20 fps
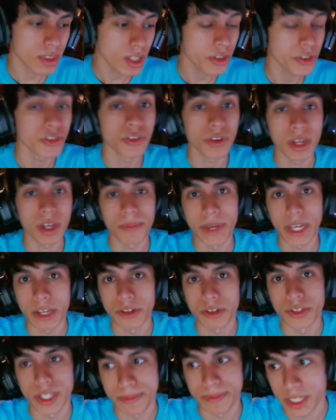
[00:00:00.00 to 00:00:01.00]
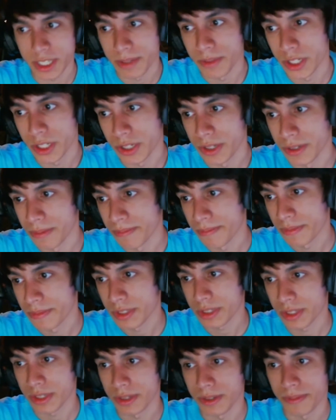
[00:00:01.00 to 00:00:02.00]
you can make your dreams come true.
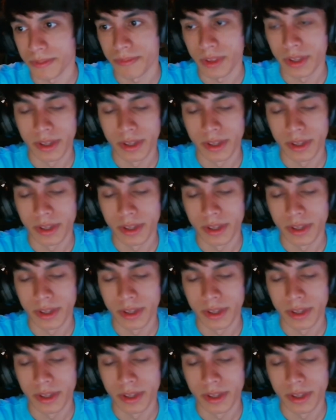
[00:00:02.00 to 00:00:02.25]
So